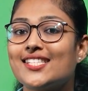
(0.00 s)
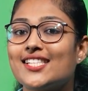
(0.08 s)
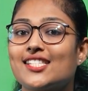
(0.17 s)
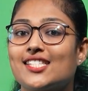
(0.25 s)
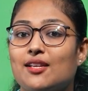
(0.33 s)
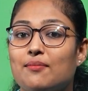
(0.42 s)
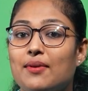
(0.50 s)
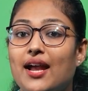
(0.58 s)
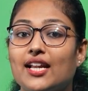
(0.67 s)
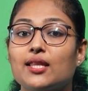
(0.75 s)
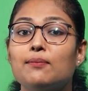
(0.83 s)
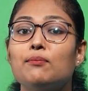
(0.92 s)
system
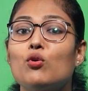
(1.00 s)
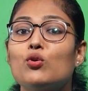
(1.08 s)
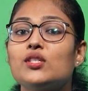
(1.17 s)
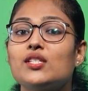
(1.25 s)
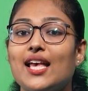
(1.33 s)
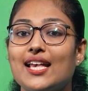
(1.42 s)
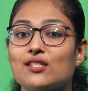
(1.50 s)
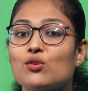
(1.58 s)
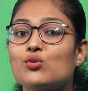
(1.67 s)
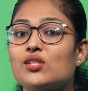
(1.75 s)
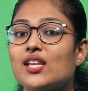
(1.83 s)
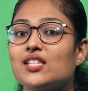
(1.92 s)
and the bones
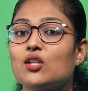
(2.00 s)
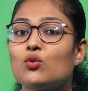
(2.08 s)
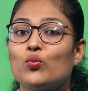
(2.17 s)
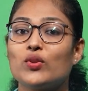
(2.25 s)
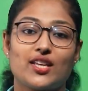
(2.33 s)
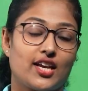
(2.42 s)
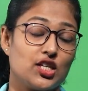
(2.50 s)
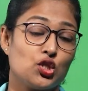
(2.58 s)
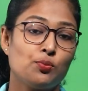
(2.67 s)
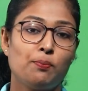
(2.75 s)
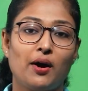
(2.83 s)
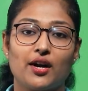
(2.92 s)
associated with
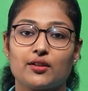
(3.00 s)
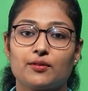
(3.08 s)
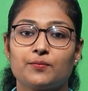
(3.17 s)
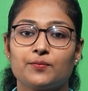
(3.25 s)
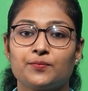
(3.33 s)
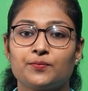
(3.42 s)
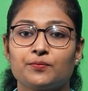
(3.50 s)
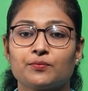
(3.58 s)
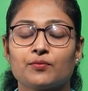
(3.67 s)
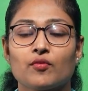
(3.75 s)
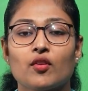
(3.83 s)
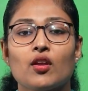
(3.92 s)
each part.
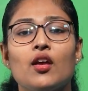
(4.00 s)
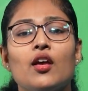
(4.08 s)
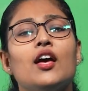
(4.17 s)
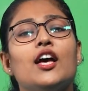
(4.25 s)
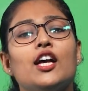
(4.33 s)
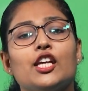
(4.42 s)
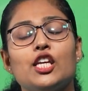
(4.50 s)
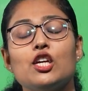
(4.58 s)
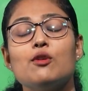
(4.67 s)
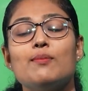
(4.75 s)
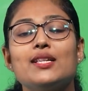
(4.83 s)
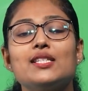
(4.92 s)

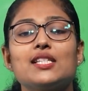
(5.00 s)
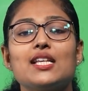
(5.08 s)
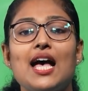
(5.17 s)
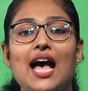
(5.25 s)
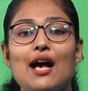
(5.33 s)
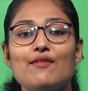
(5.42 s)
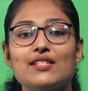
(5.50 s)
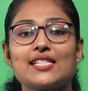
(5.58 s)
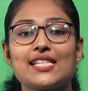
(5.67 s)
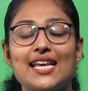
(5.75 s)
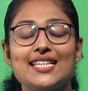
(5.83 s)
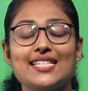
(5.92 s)
Humans have a
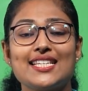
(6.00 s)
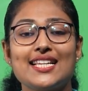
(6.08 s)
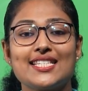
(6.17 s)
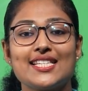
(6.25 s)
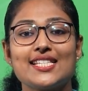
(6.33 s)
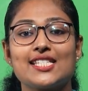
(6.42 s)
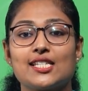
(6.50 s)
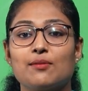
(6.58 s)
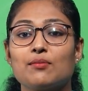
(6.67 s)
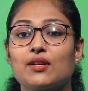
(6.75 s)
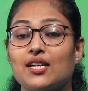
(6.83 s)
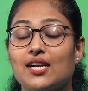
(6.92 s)
skeletal
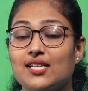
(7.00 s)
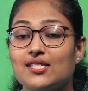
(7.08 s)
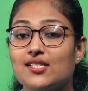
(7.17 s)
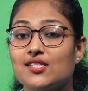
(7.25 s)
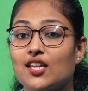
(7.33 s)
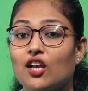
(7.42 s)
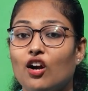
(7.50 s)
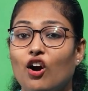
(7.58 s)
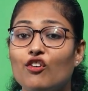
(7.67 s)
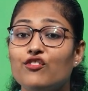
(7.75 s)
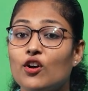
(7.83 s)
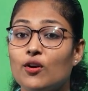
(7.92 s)
system consisting
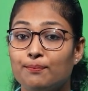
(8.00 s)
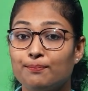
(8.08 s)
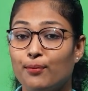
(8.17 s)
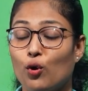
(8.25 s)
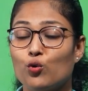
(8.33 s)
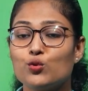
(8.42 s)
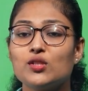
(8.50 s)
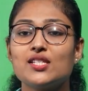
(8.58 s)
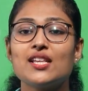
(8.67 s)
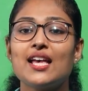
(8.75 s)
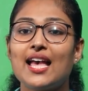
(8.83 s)
of bones